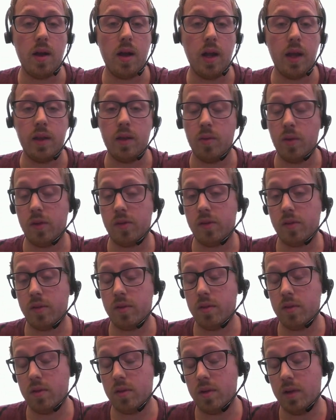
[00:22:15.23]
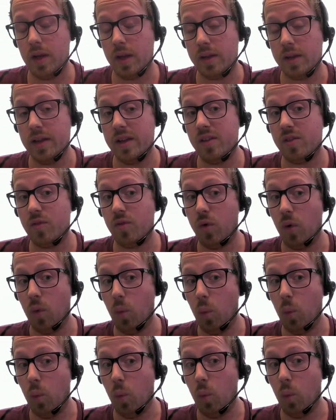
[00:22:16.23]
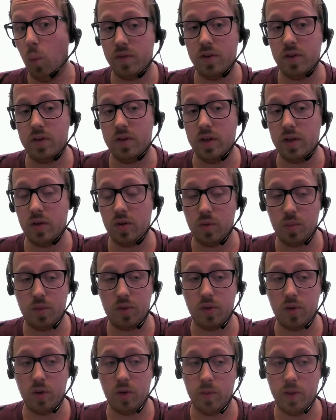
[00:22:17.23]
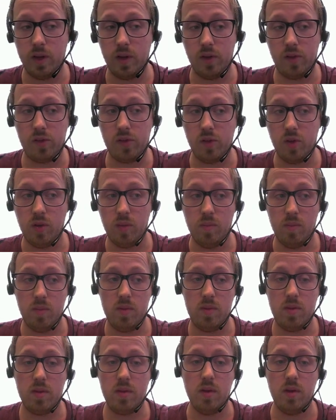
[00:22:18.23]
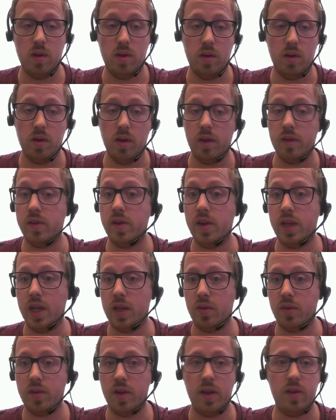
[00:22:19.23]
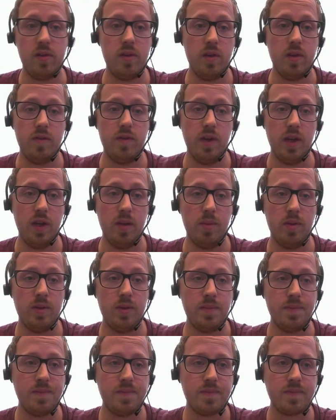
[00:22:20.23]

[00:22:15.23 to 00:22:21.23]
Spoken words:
And there is, at least for one of the genomes, already some gene annotation available.